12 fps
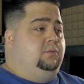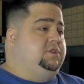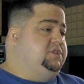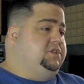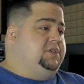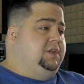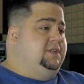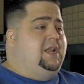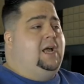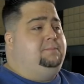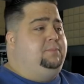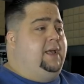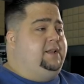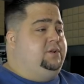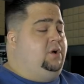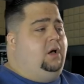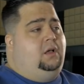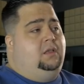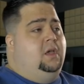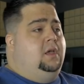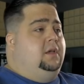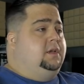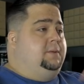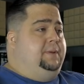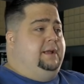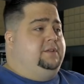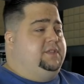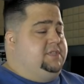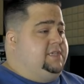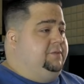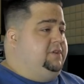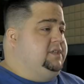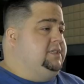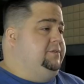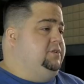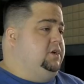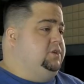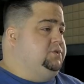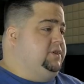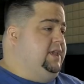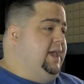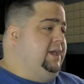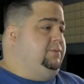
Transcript: which is not bad at all compared to the 7700K.